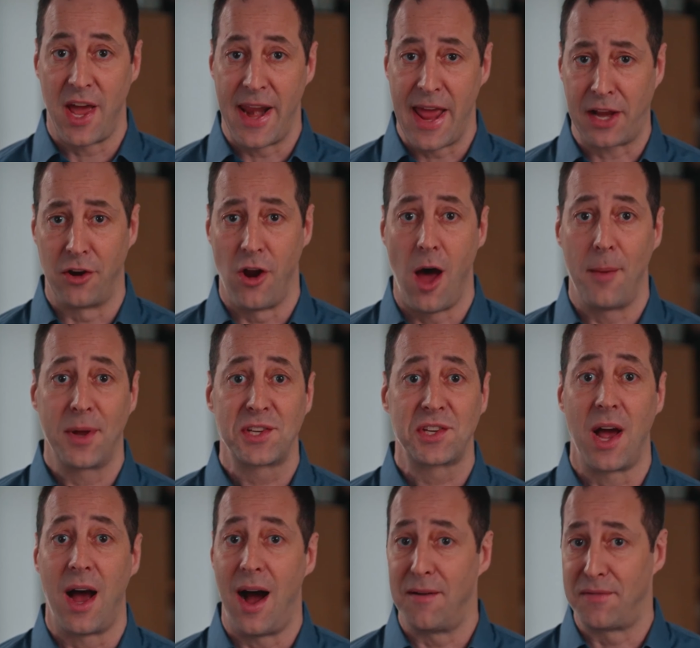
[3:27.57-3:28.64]
and economics
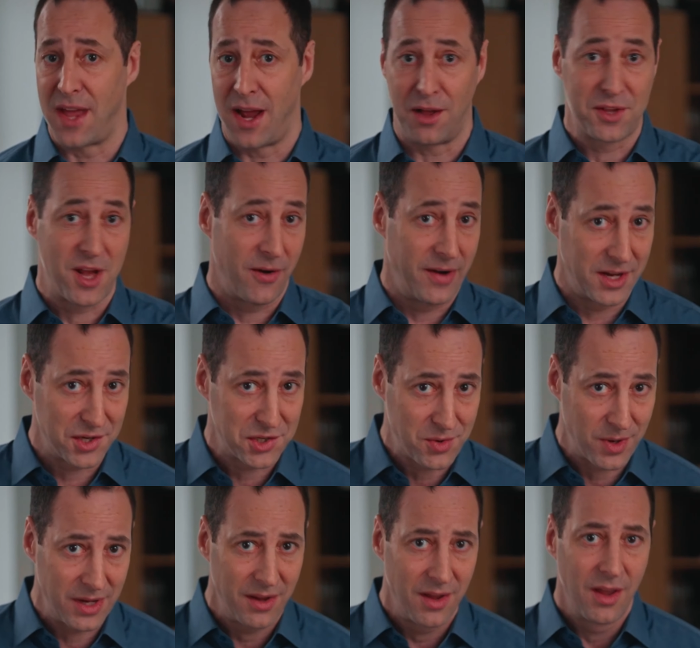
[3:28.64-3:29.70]
of the healthcare industry,